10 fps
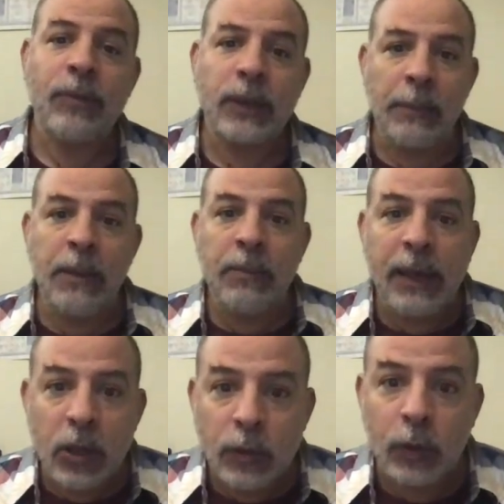can be
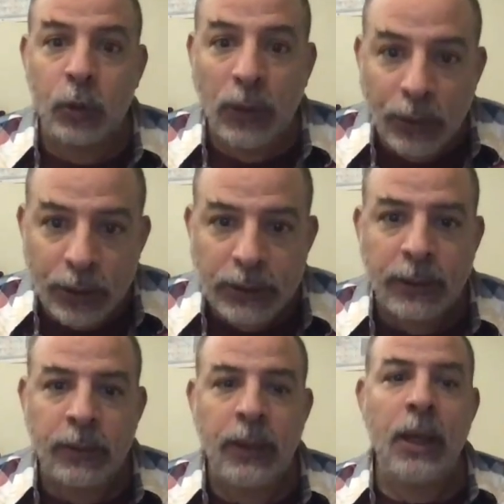very useful to
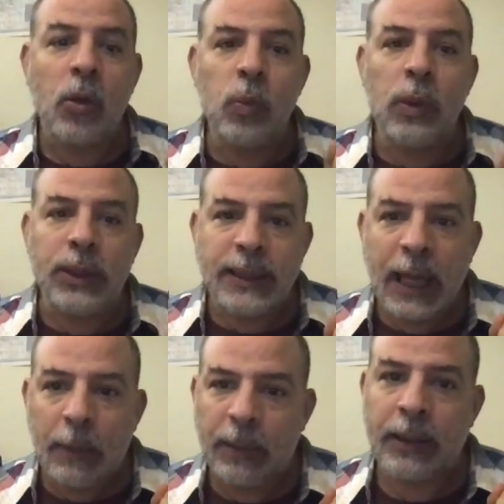understand what is
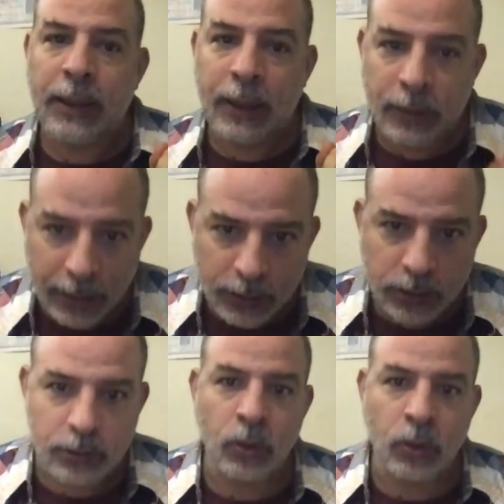happening in nature